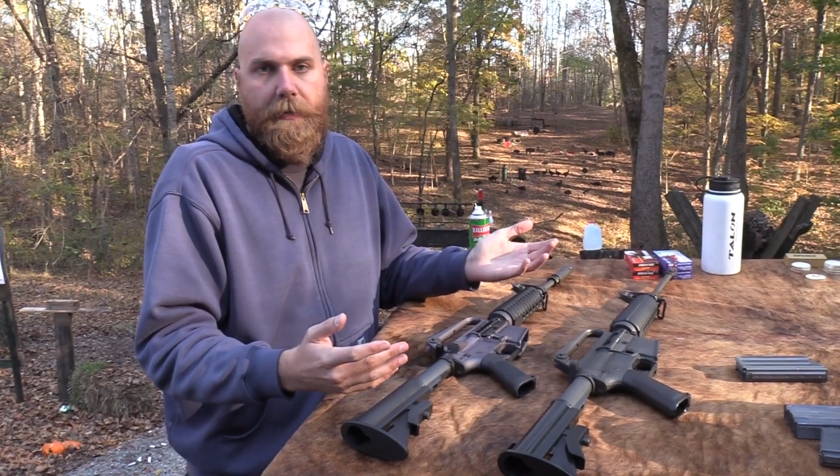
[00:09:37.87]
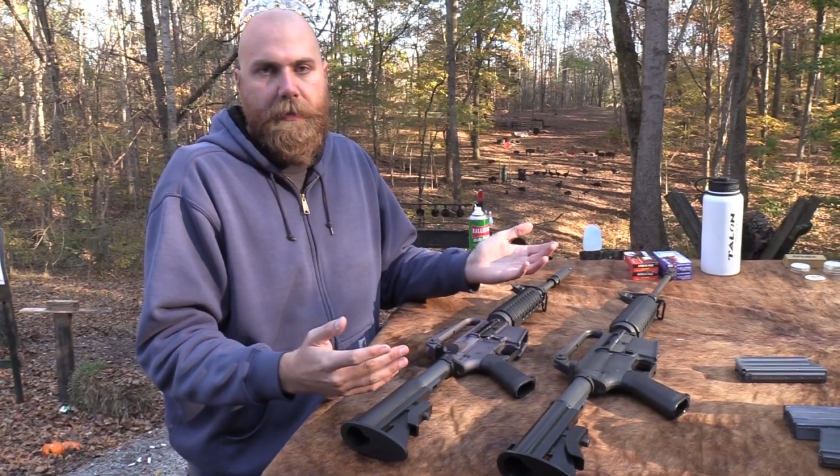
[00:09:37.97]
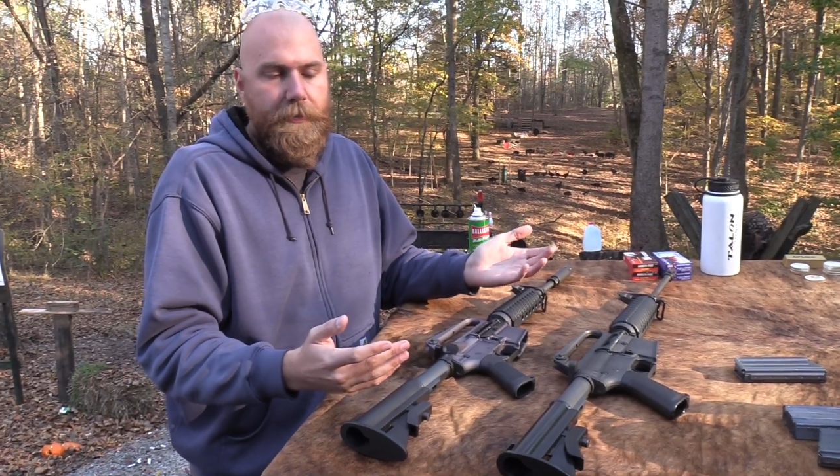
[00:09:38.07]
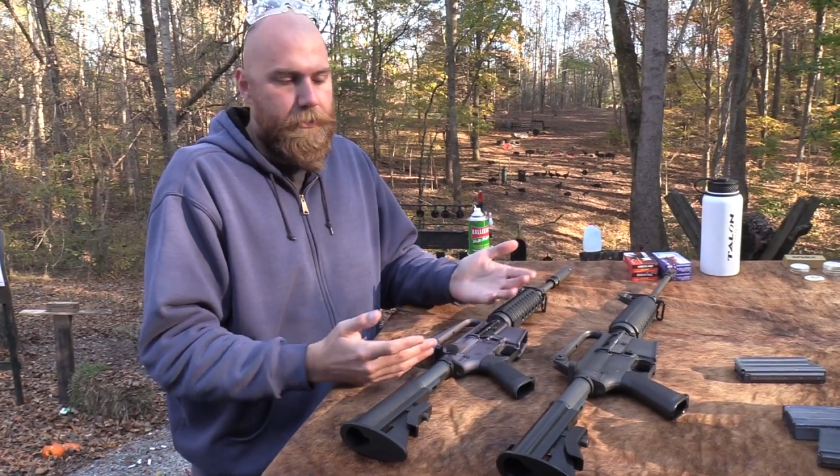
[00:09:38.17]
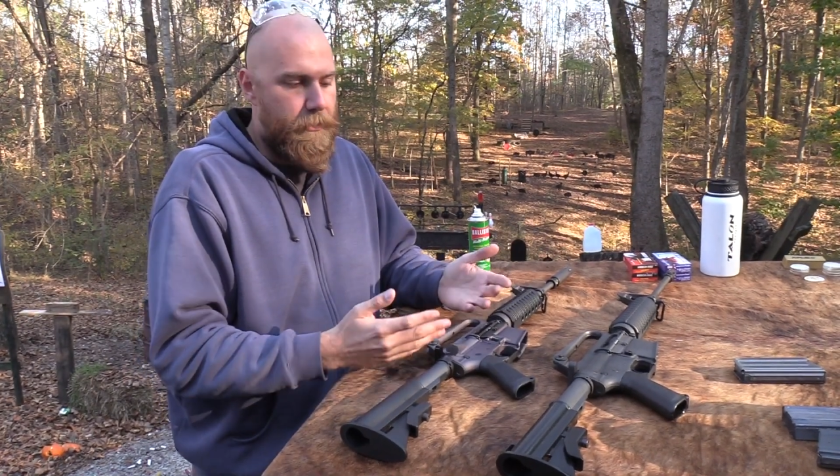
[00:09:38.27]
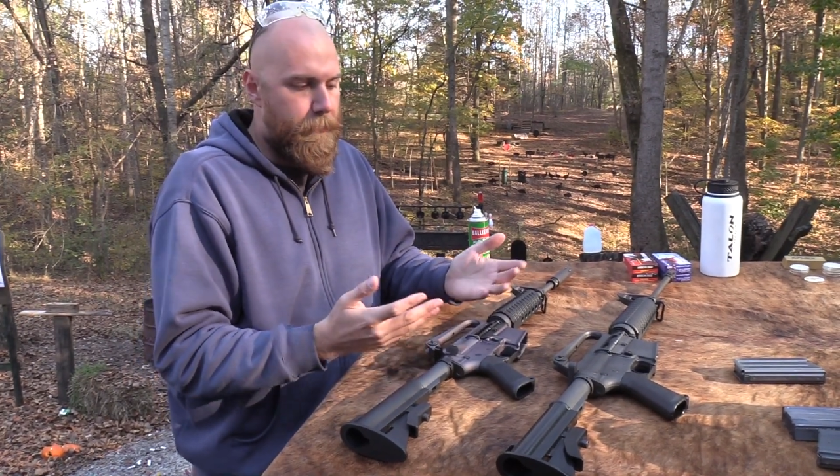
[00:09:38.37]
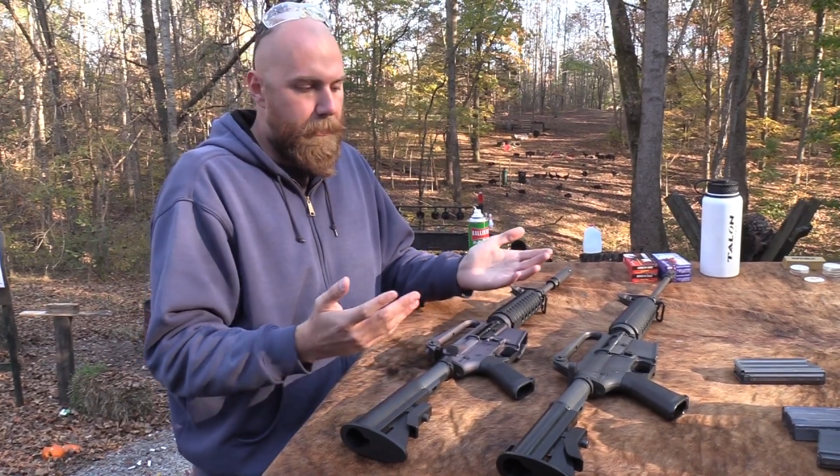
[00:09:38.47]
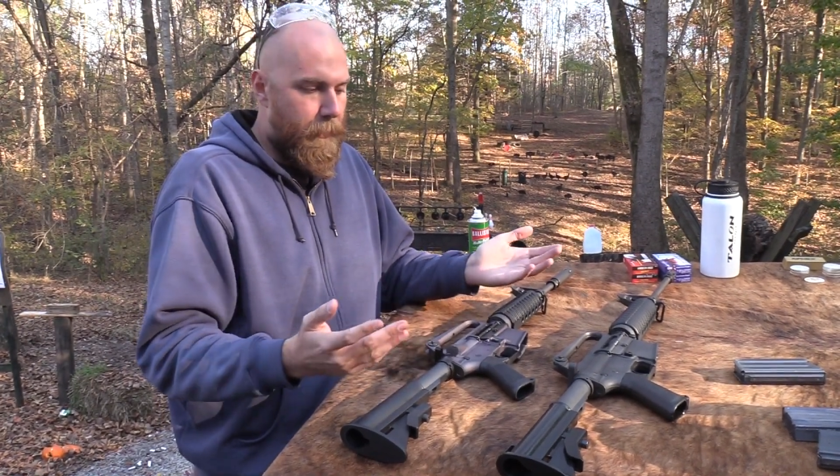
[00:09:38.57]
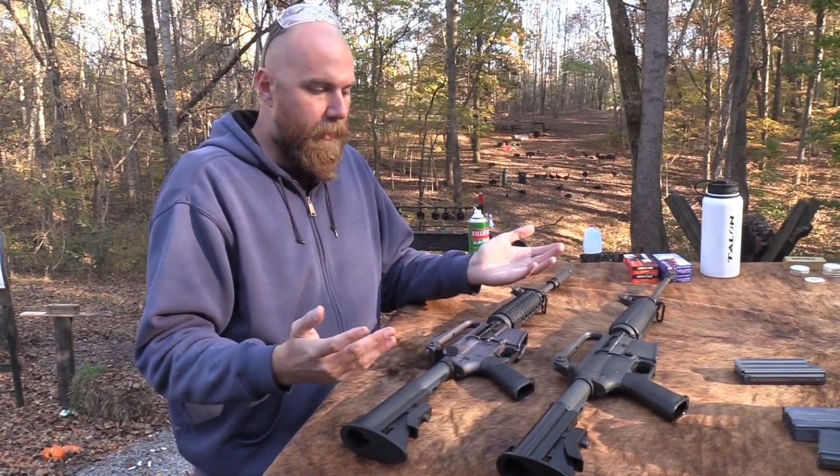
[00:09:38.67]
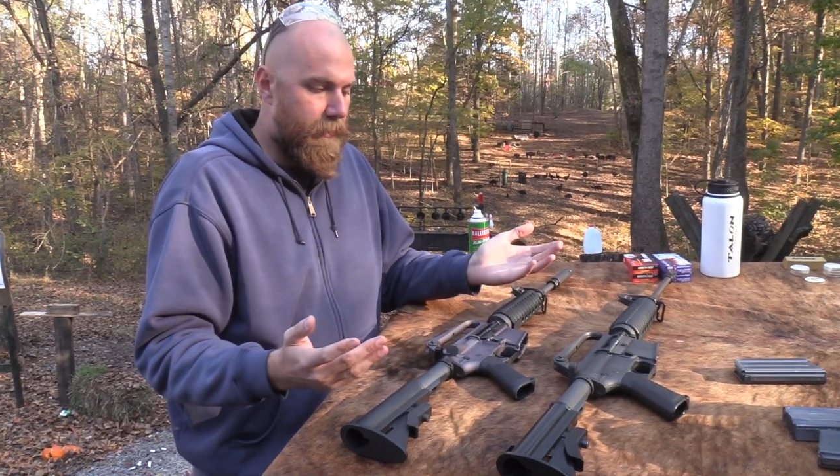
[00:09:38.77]
It should
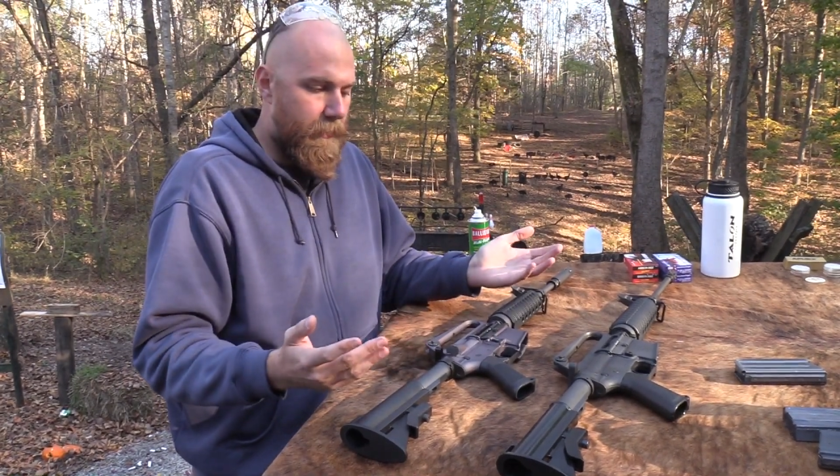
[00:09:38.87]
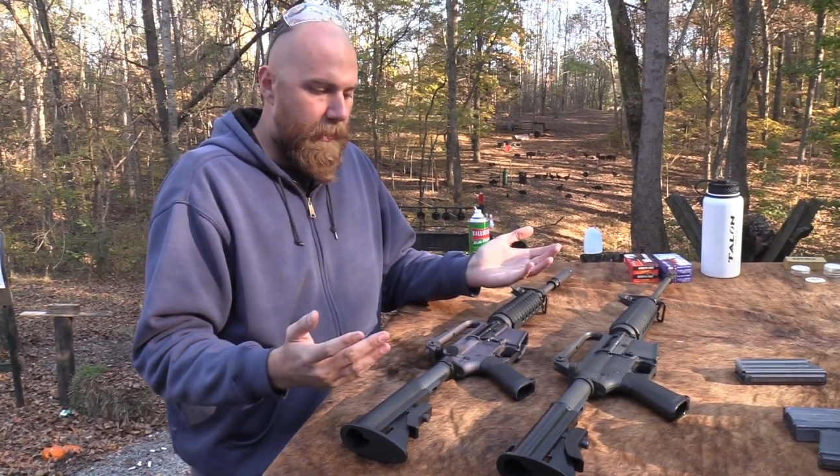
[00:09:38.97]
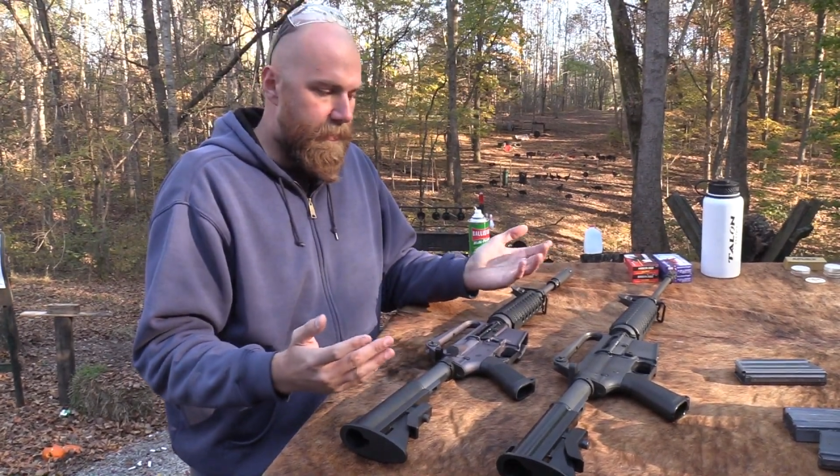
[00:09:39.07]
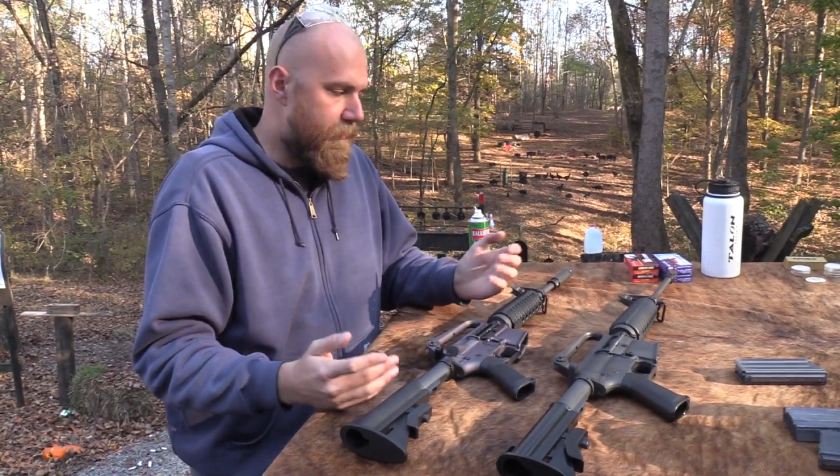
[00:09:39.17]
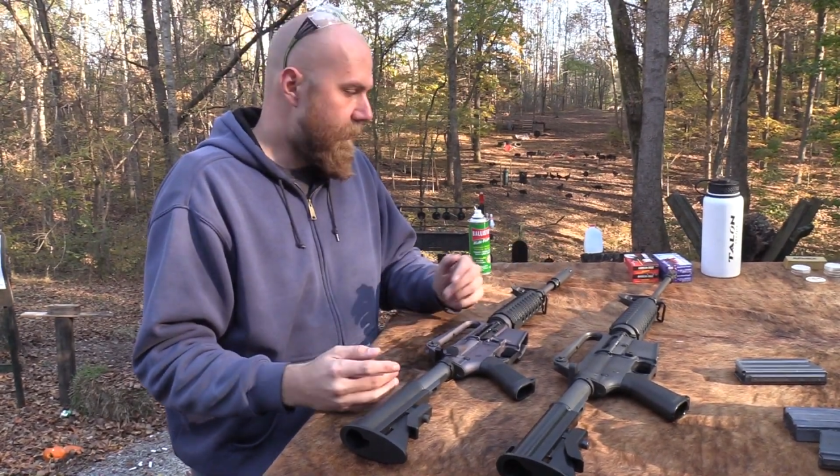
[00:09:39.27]
be parkerized.